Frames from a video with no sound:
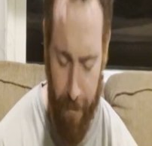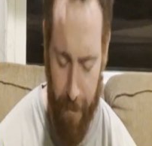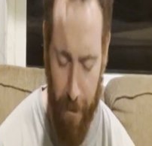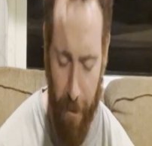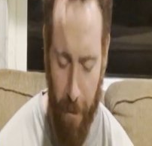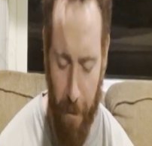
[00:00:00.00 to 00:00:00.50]

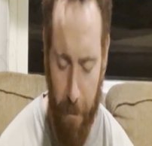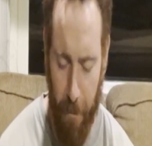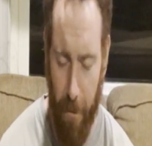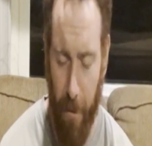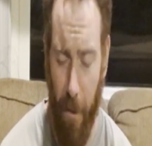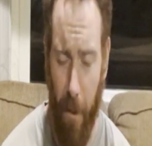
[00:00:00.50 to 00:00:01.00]
So
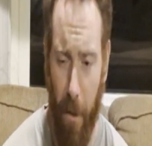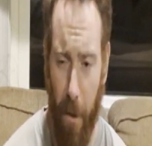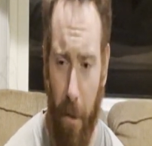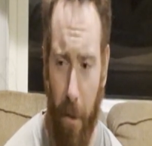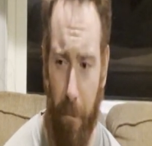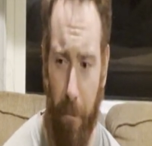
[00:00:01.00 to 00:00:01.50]

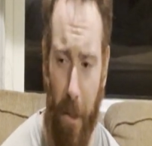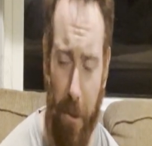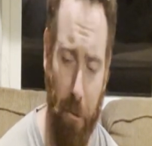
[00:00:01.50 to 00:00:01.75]
my